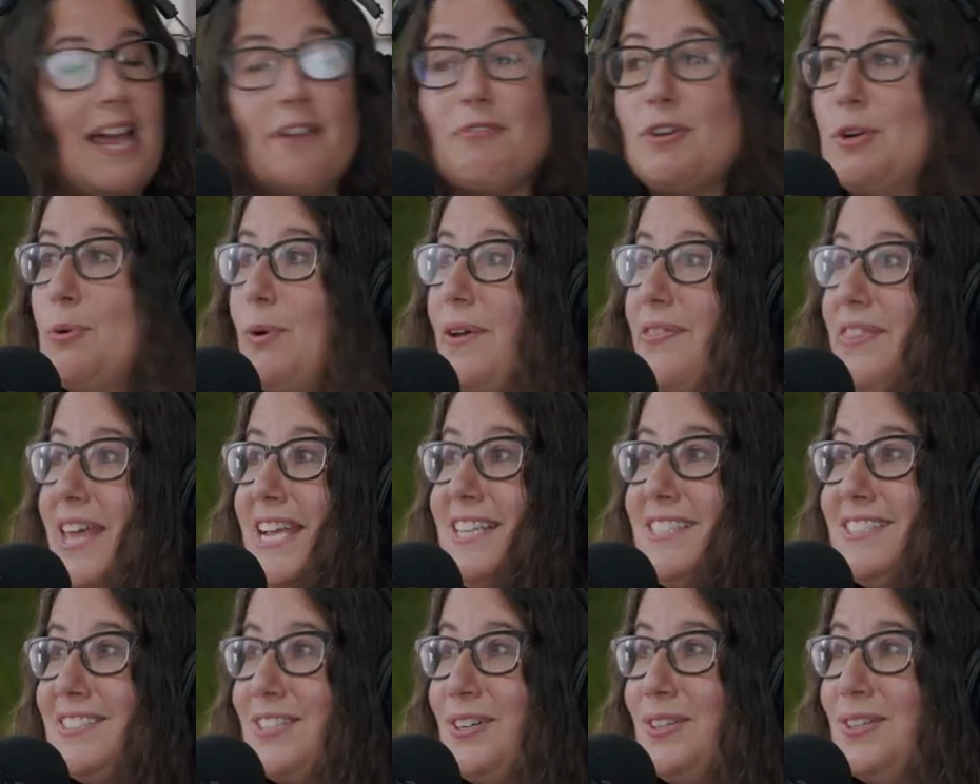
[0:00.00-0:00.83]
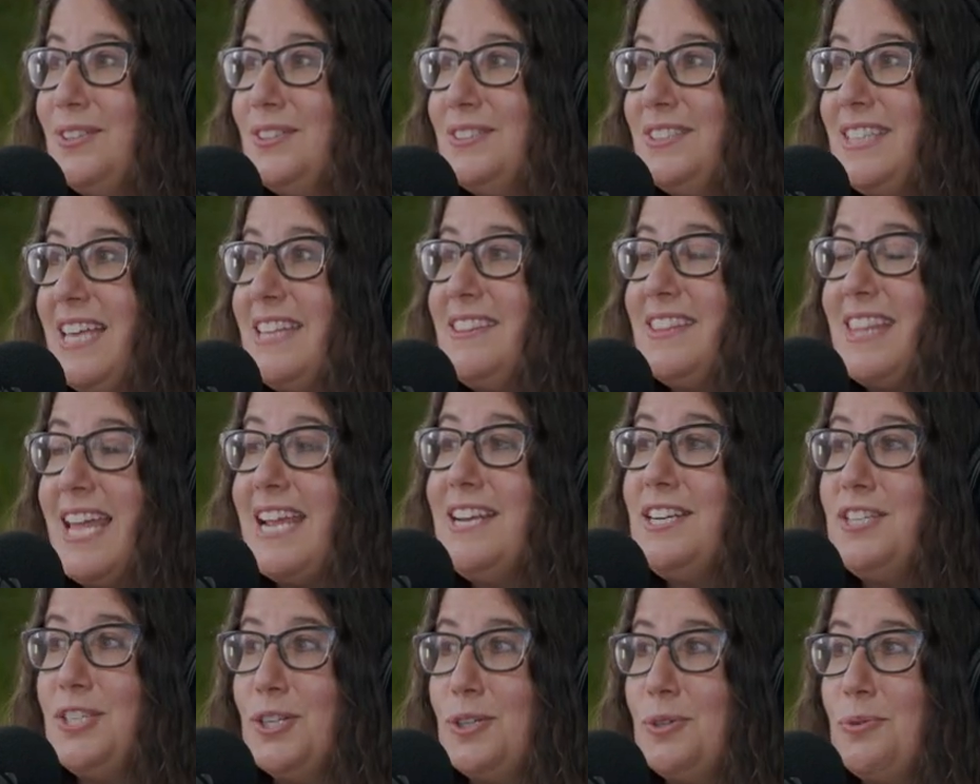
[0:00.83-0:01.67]
everyone they sold that they
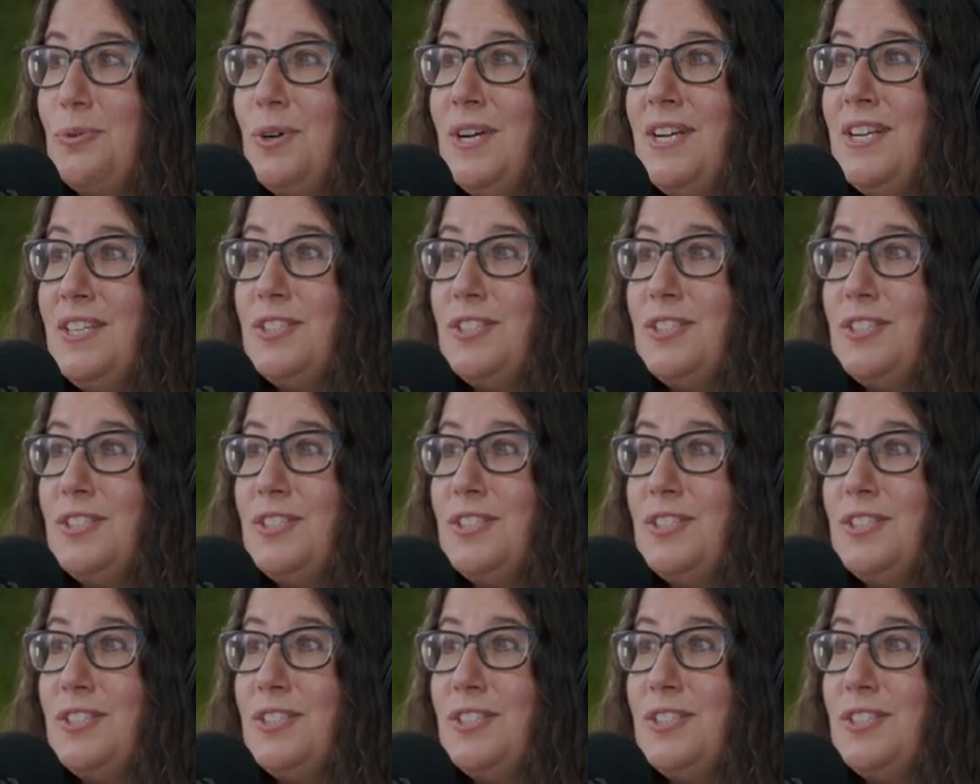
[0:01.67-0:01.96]
knew